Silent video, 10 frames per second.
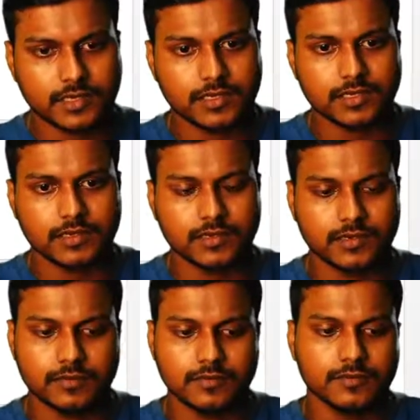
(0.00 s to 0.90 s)

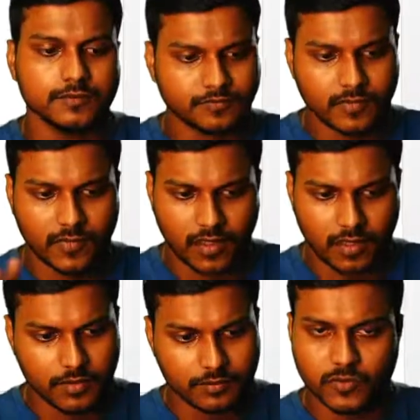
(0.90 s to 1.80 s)

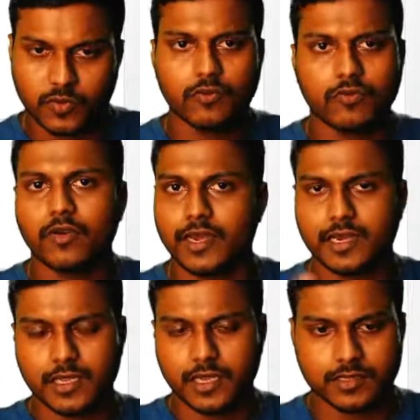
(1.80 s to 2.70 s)
go for any
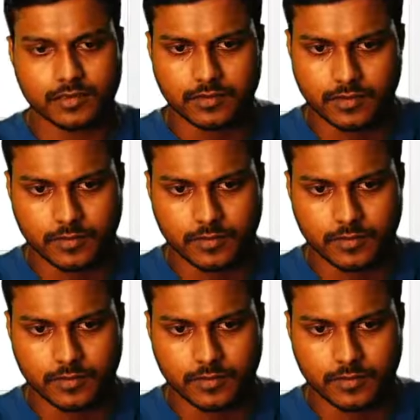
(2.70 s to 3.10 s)
other